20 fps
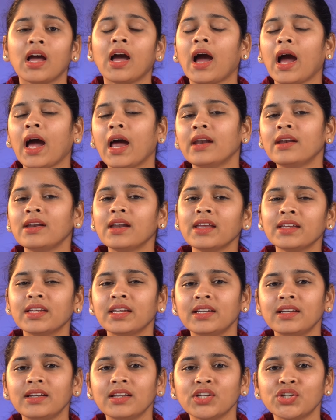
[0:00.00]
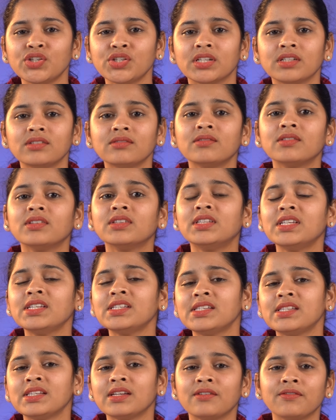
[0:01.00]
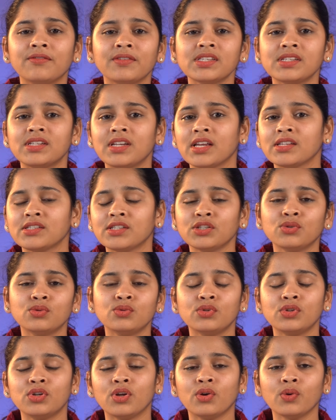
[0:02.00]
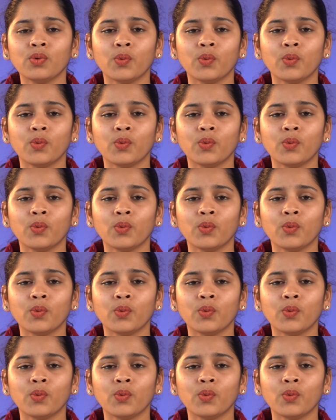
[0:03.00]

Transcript: Unlike induction, this surface doesn't cool down